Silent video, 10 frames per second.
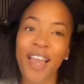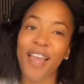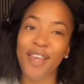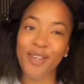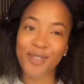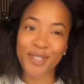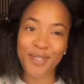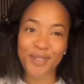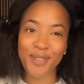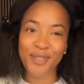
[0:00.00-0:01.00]
Hey
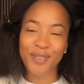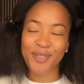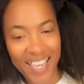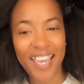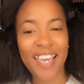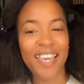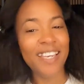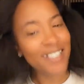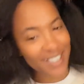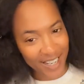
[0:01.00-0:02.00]
YouTube!
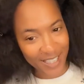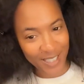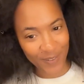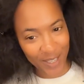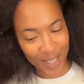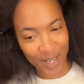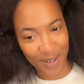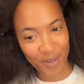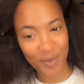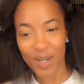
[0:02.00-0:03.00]
In today's
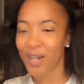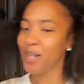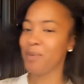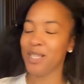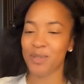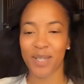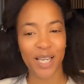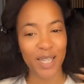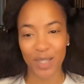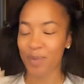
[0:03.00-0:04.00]
video, we're going to be doing a
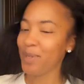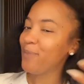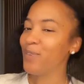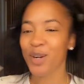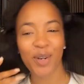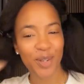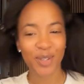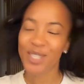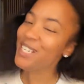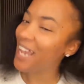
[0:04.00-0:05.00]
little bit of girl
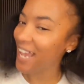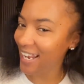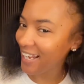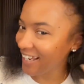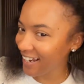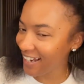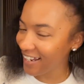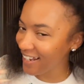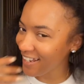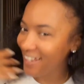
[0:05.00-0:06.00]
chatting.
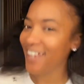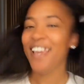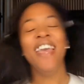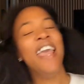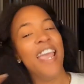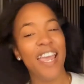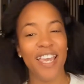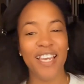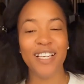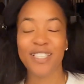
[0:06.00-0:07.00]

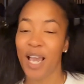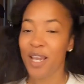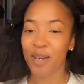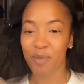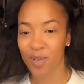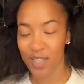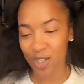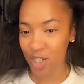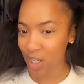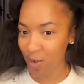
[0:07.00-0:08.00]
And I am going
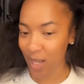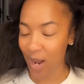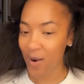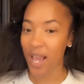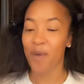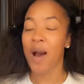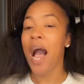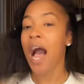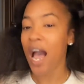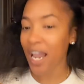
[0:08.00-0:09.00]
to show y'all how
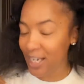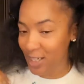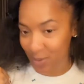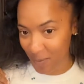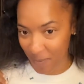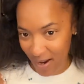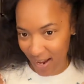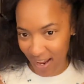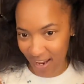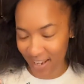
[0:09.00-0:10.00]
I do
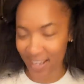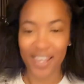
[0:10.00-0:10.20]
my